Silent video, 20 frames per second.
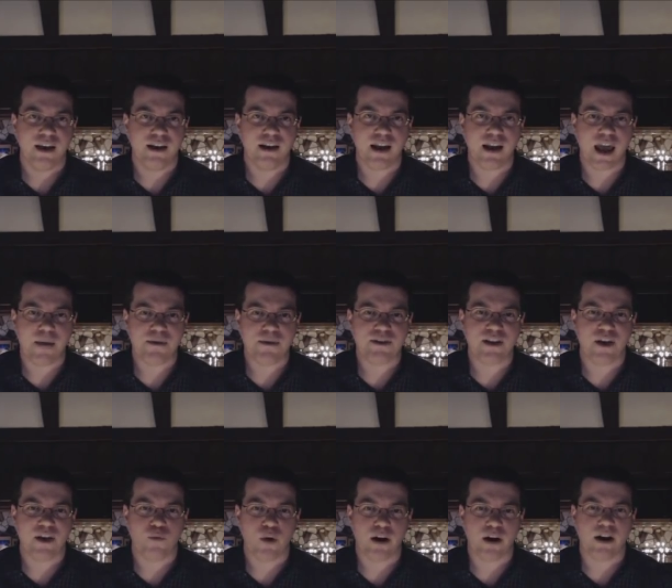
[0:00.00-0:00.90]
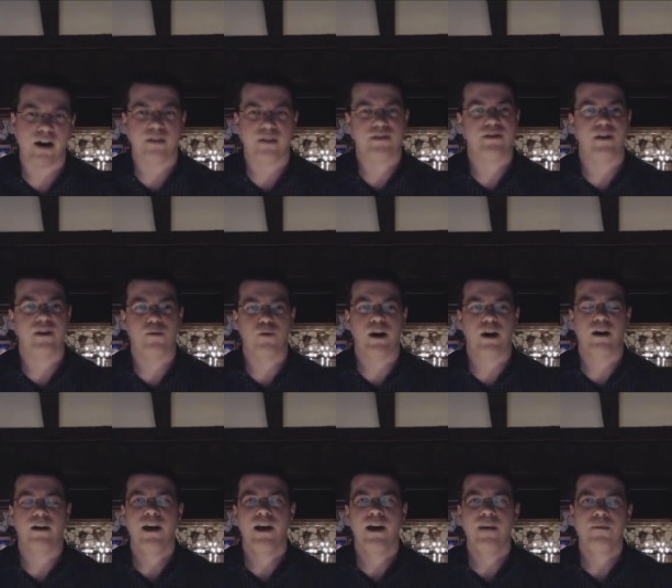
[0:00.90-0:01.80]
in an Amazon warehouse
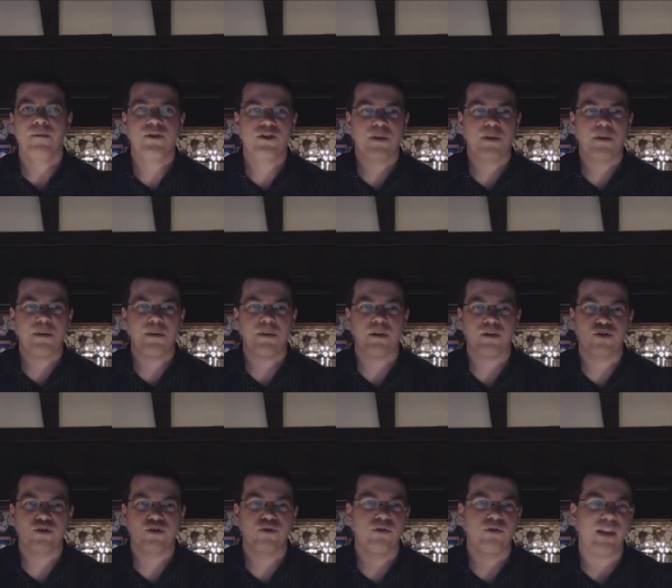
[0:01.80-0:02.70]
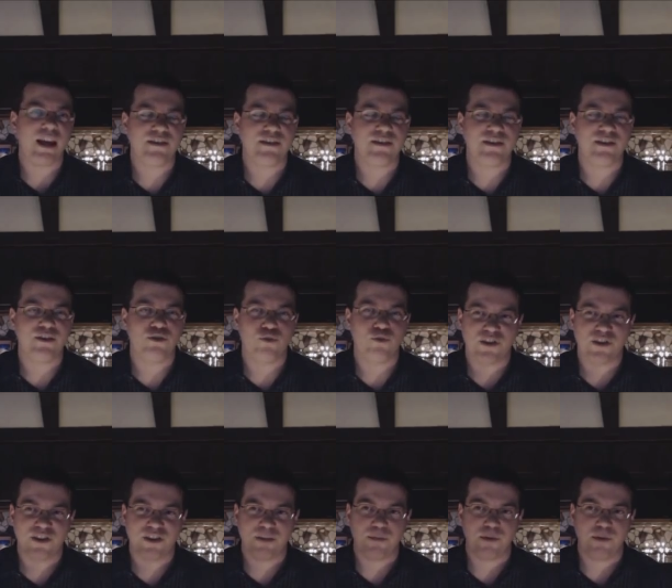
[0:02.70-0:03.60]
somewhere because people are too lazy to
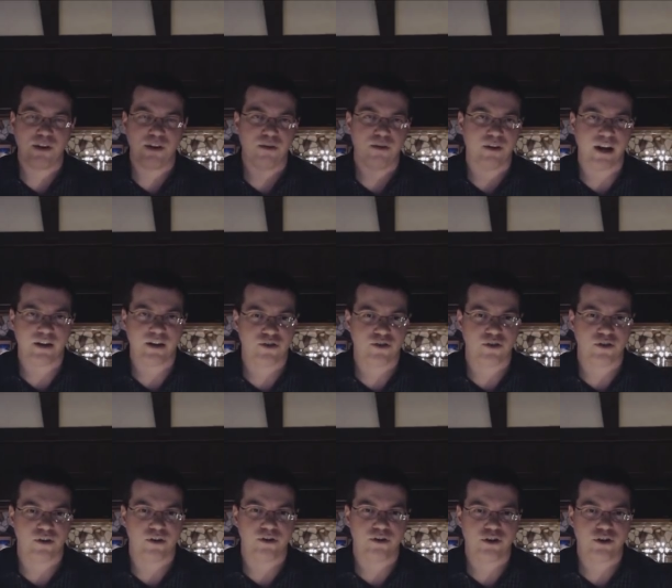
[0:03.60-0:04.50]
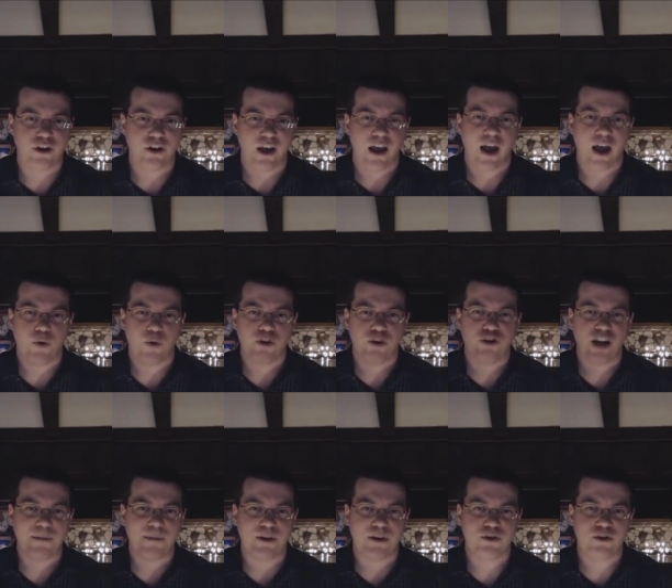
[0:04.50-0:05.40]
do a simple internet search on
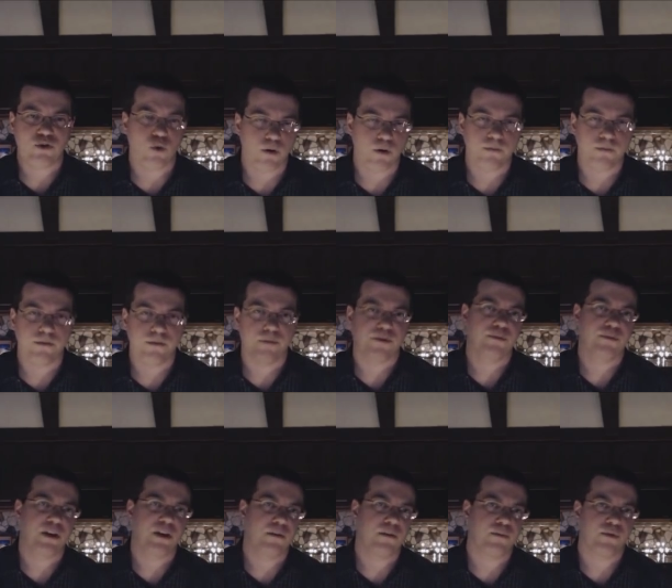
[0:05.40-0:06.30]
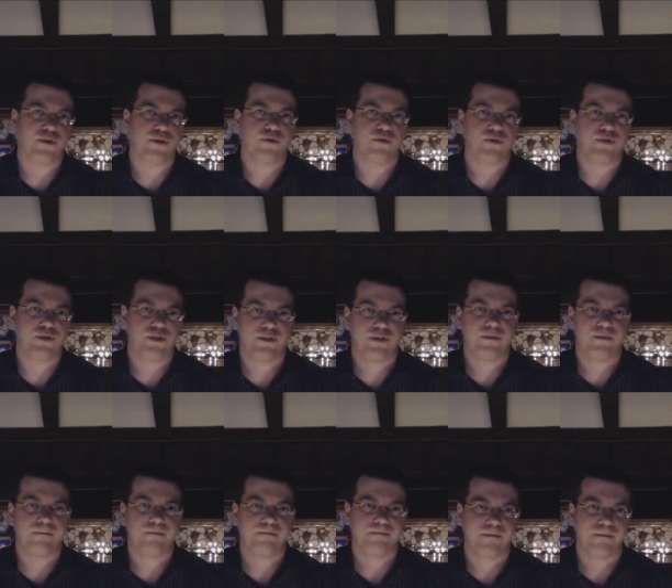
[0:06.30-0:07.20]
what Japanese horror films are being
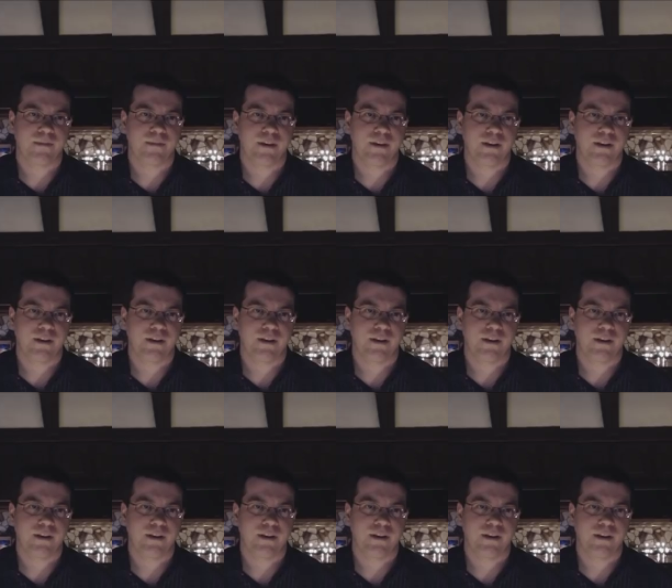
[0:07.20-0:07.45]
produced.